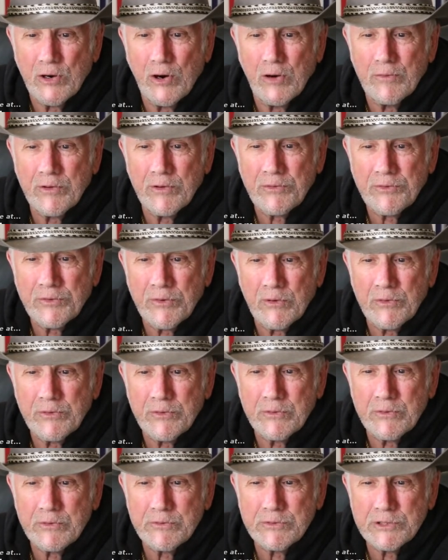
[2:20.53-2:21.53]
overthrow
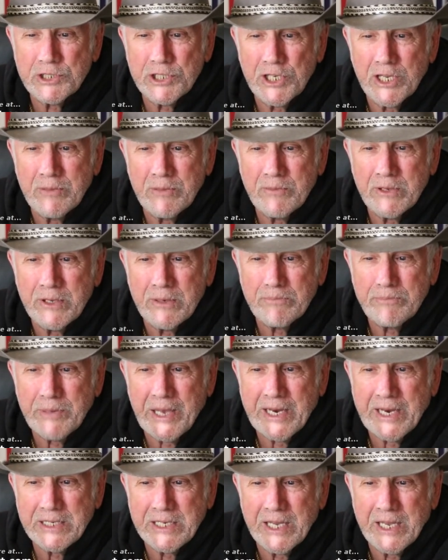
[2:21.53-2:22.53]
the regime in
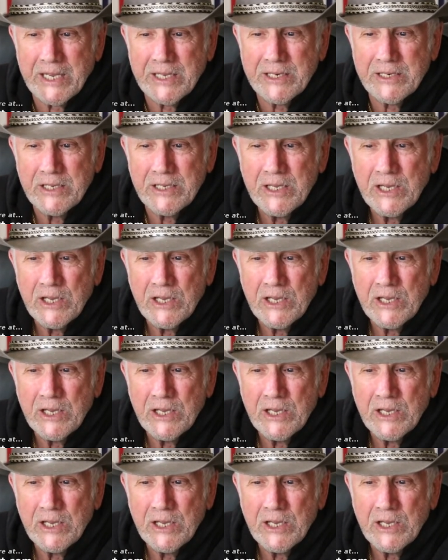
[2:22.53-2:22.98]
Baghdad